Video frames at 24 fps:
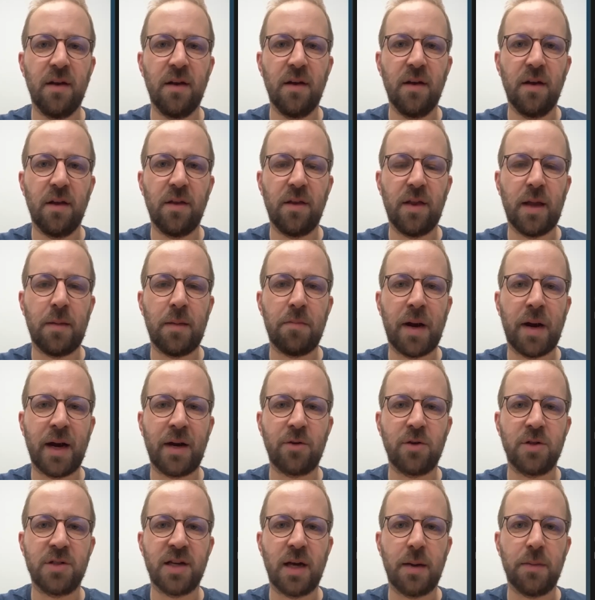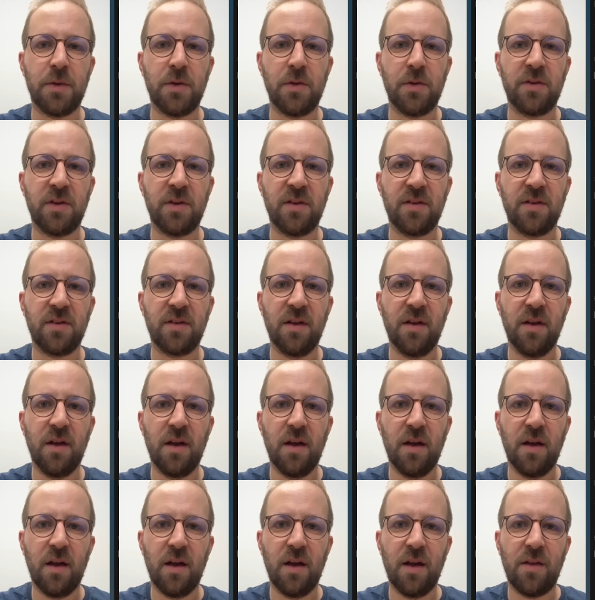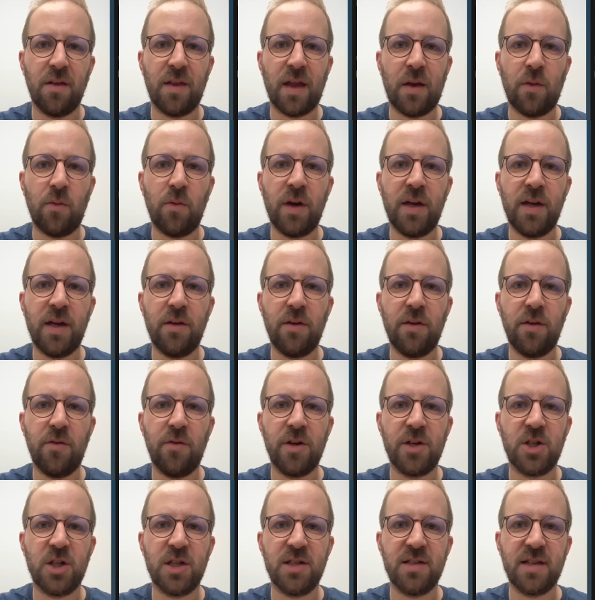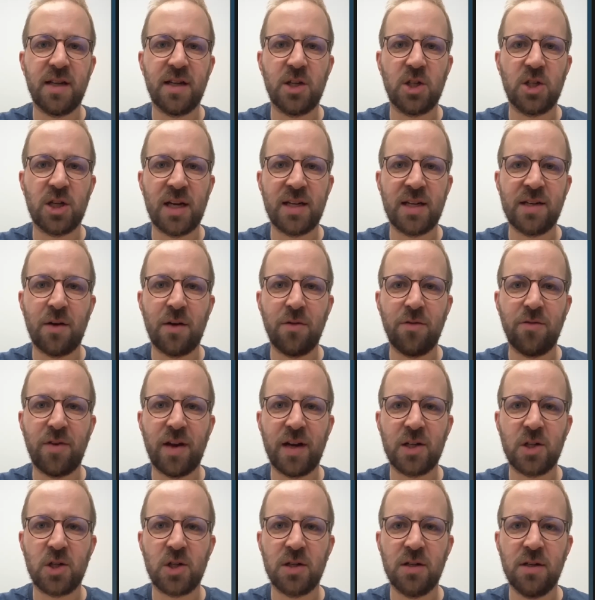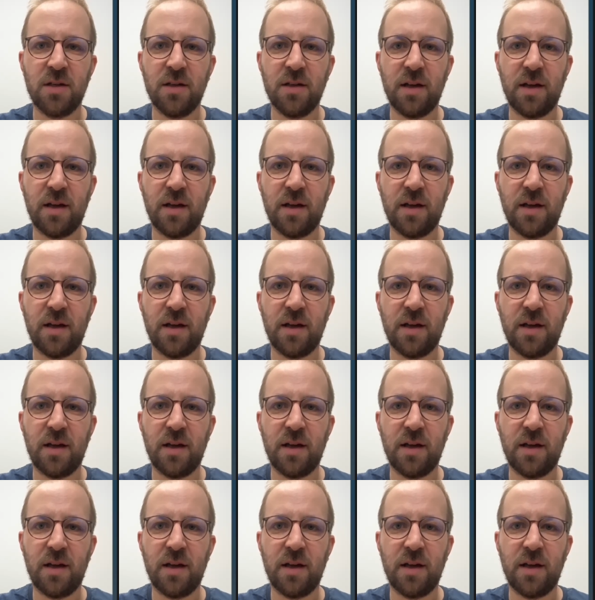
than microtime uses. Then we register a shutdown function.